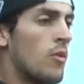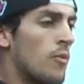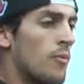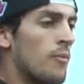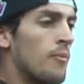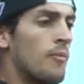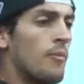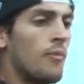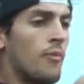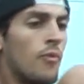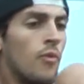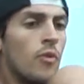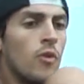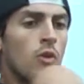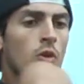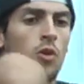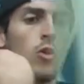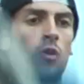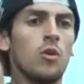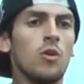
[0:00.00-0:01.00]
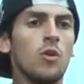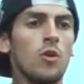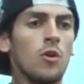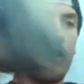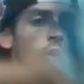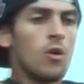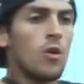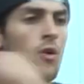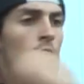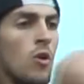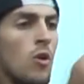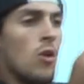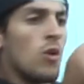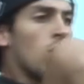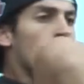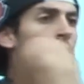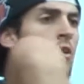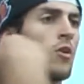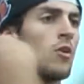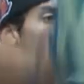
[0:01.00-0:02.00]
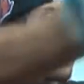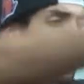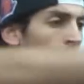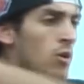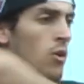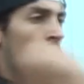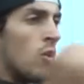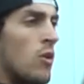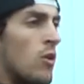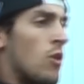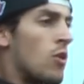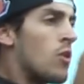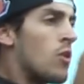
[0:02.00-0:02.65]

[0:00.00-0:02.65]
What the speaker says: and is an absolute horror show.